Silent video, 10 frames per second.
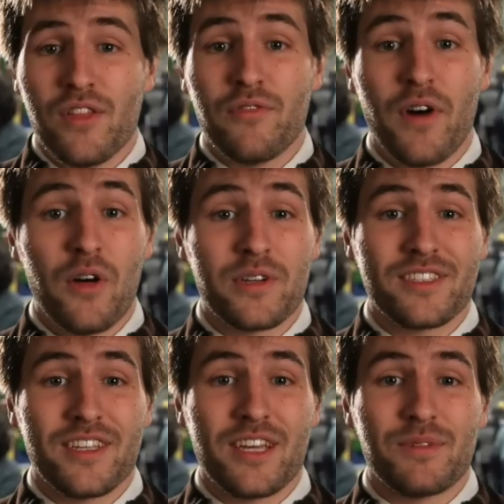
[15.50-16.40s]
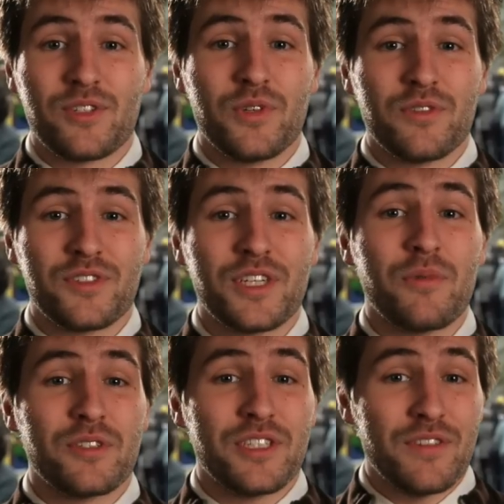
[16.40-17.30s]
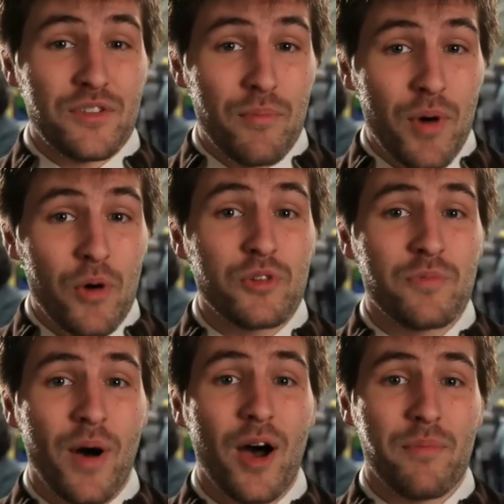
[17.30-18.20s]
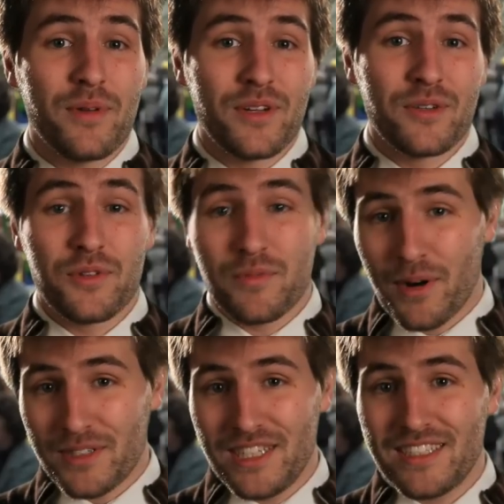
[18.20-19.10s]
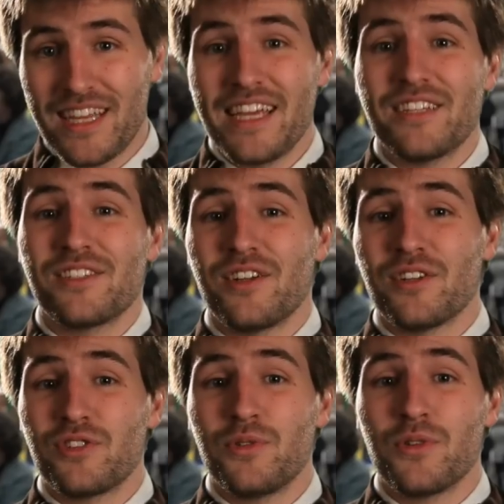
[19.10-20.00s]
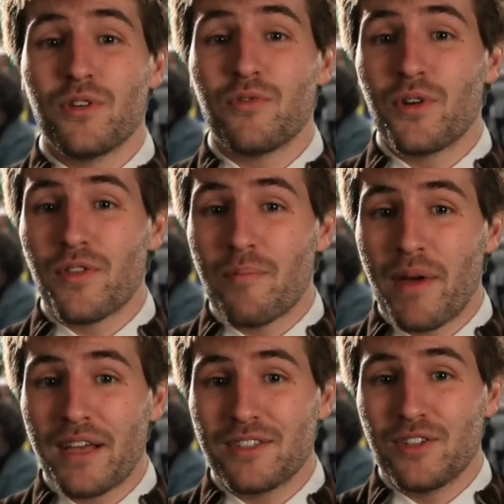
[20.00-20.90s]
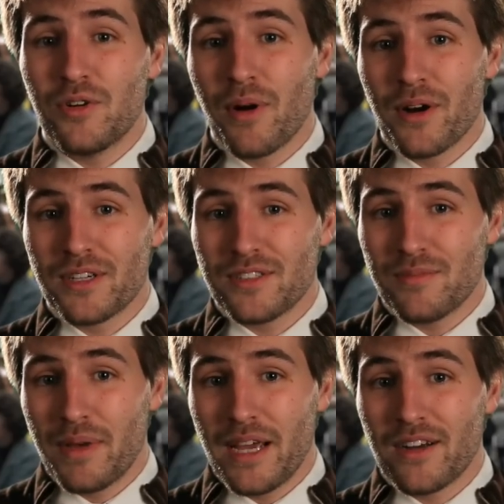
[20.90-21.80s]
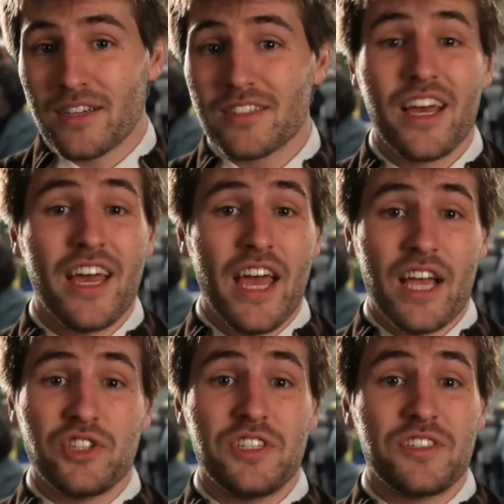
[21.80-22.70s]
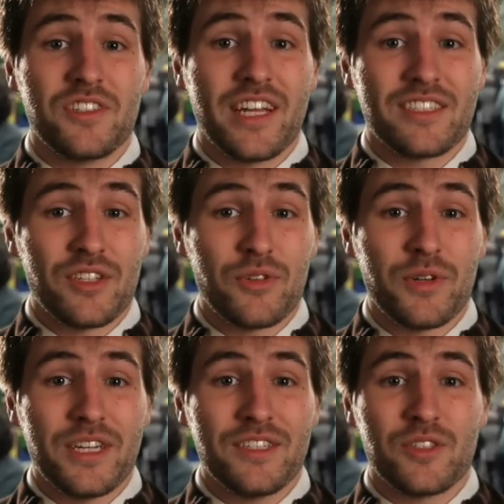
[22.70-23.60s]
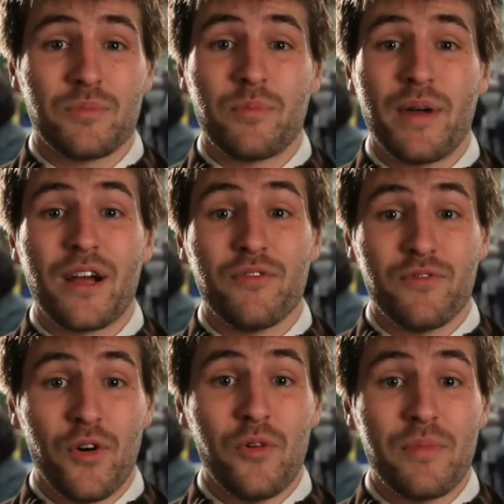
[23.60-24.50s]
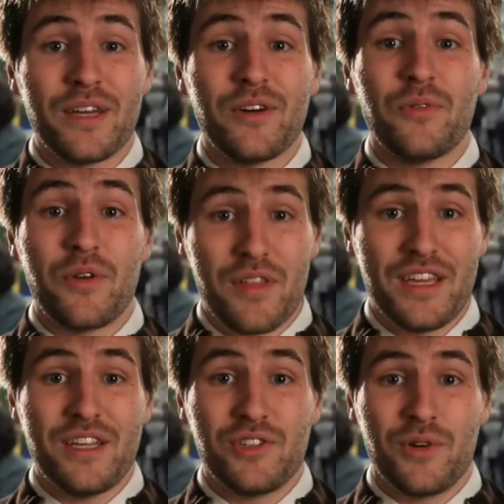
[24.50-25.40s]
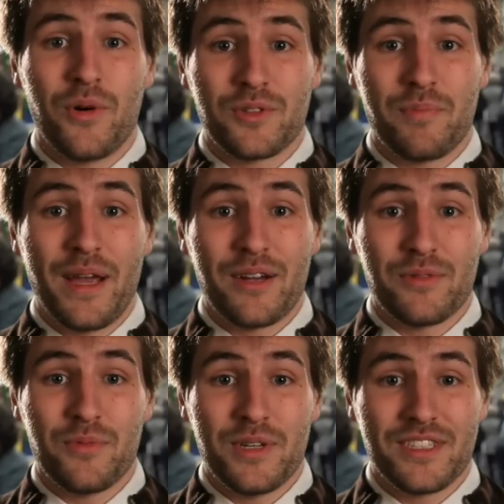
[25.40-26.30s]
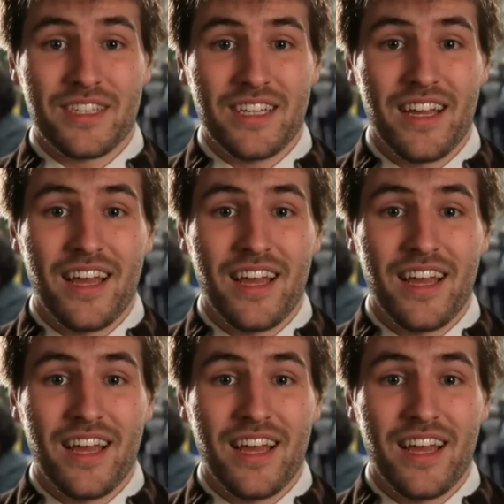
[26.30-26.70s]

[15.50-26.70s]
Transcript: The following segment is one of Single Malt TV's most popular, with Martine taking us on a tour of one of the best known markets in Paris as she selects ingredients to prepare a full meal with each course paired with whiskey.